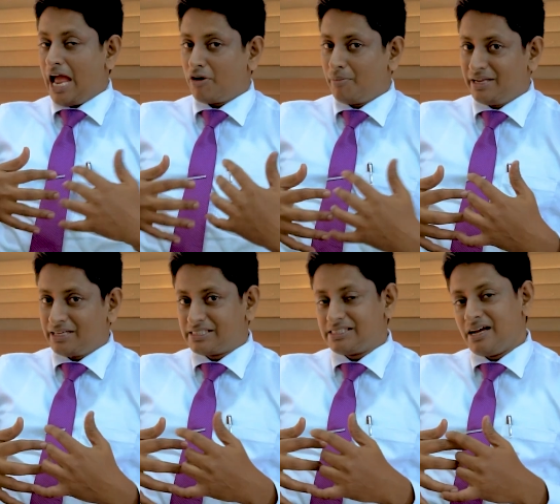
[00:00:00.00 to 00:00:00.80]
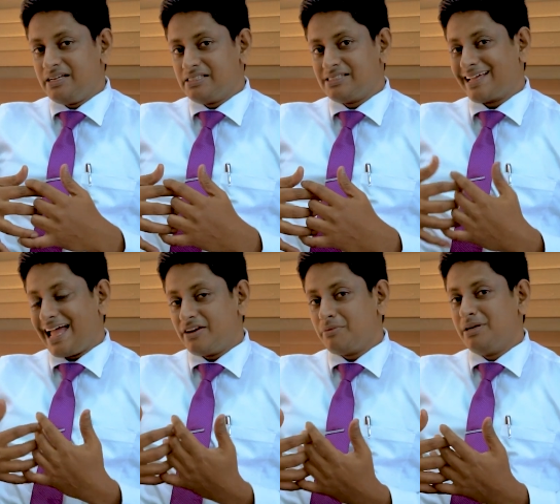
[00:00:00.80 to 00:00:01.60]
Aerobic exercises, the
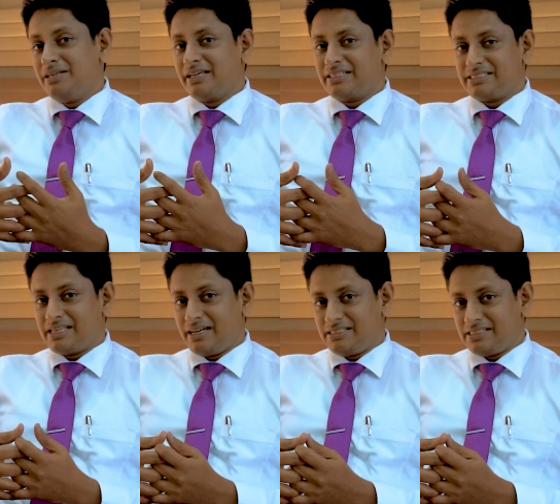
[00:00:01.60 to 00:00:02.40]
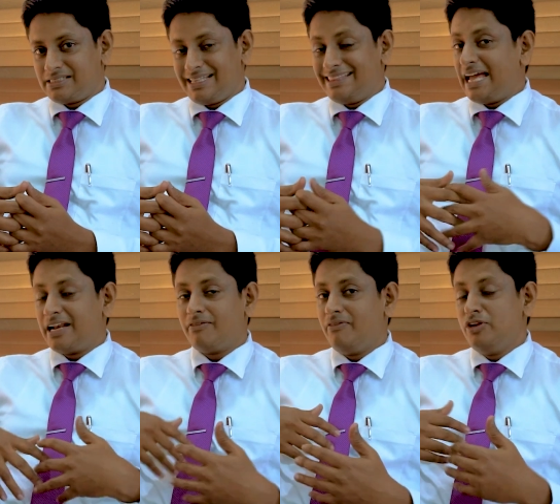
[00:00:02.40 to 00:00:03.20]
calorie burning exercises.
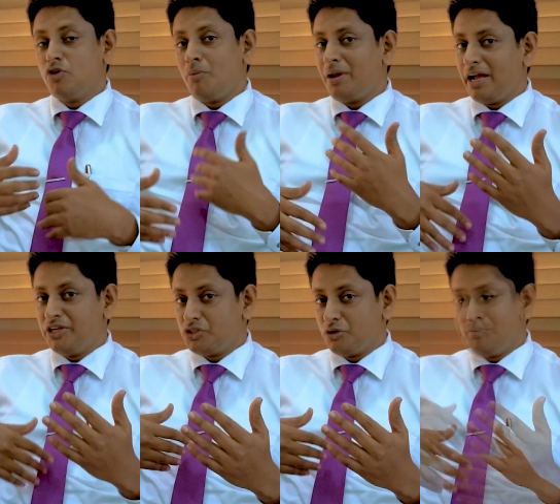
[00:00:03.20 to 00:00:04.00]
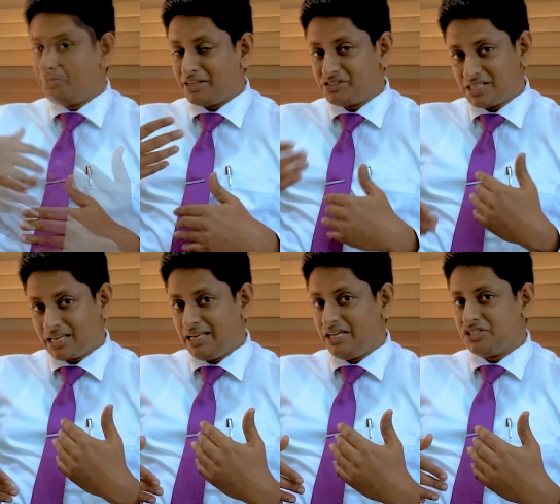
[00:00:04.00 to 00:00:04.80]
That will normalize your blood
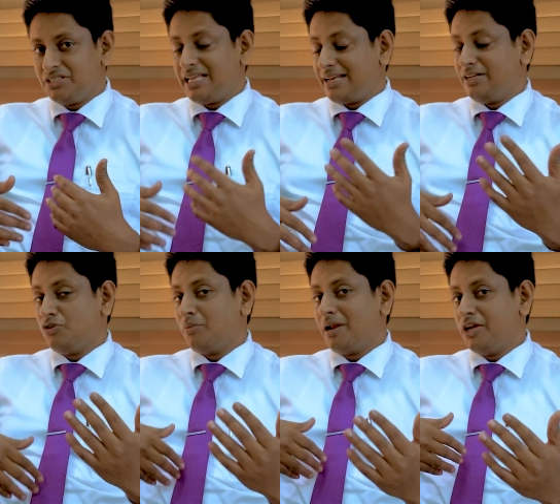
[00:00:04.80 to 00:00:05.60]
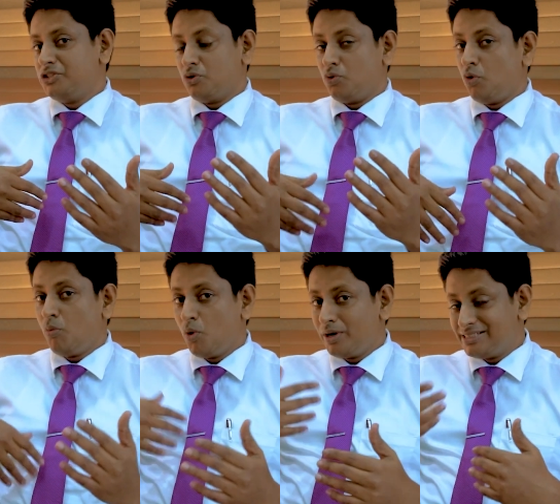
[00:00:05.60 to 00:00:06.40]
circulation, that will normalize your
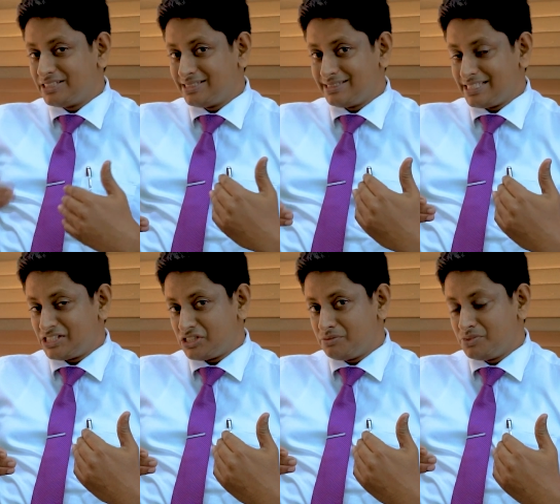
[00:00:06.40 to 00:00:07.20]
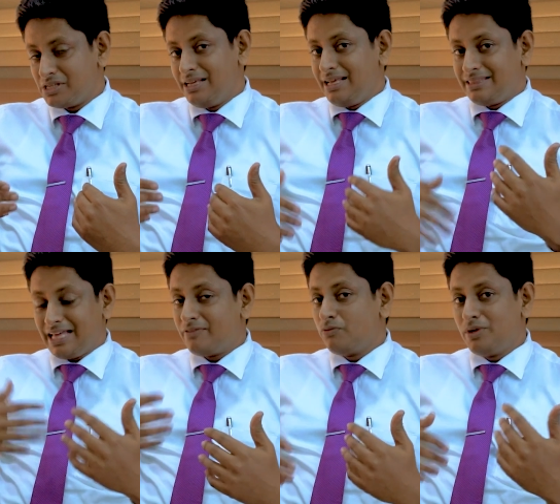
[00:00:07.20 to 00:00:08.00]
hormonal systems,
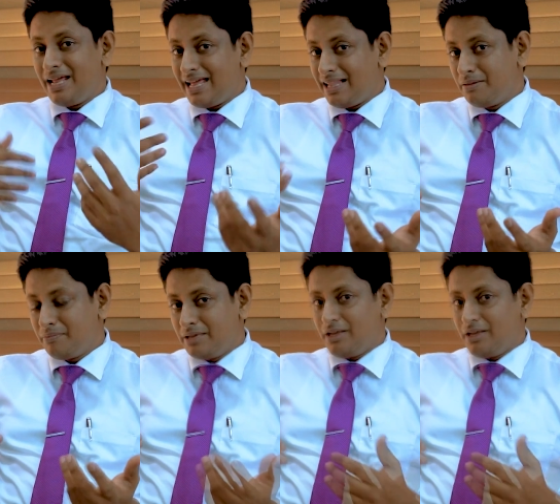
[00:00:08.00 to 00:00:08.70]
that would help